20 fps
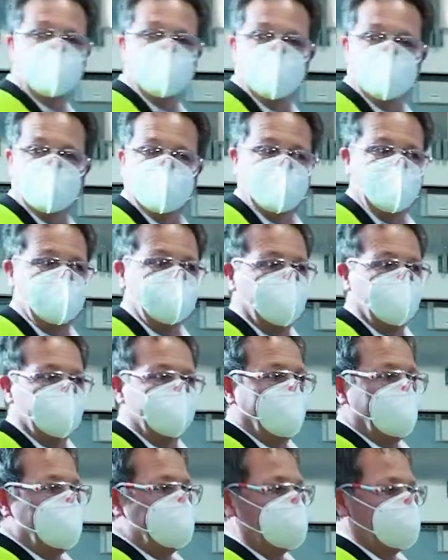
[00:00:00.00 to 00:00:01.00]
about
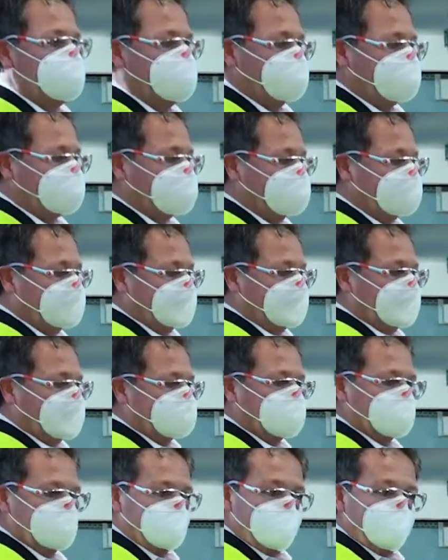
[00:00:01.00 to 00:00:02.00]
automation,
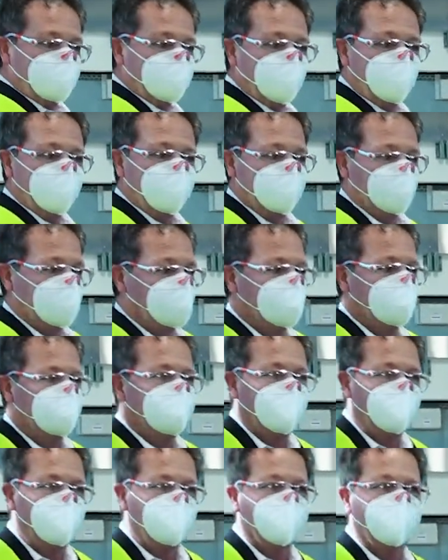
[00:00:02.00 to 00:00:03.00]
so that's also
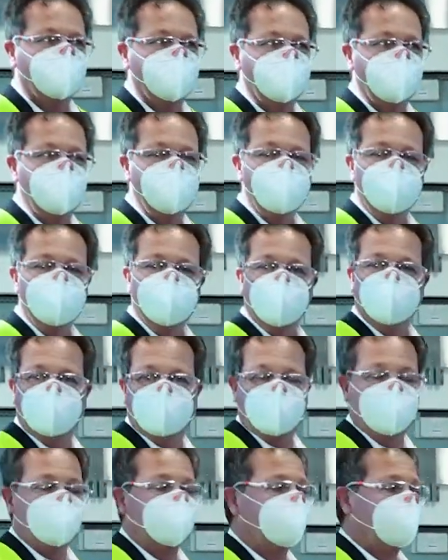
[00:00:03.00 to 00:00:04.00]
kind of simple
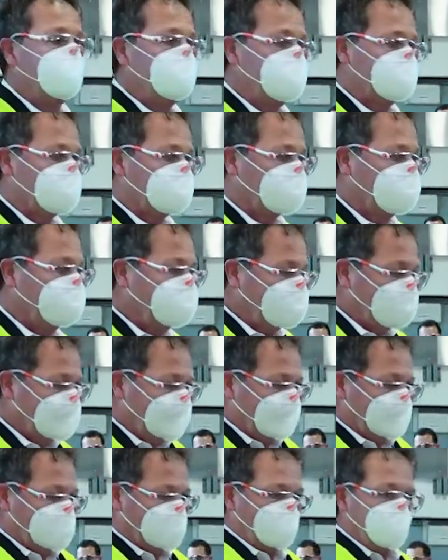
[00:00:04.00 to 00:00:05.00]
but essential
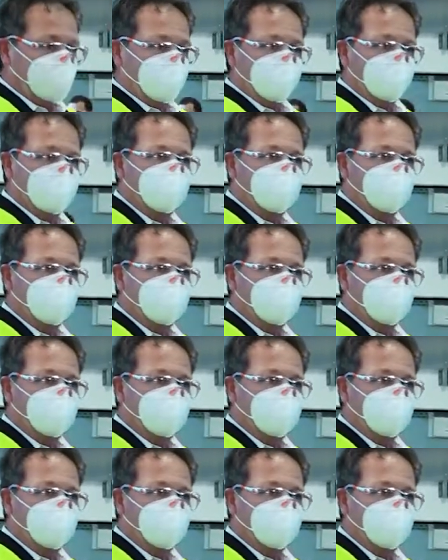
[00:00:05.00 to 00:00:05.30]
that we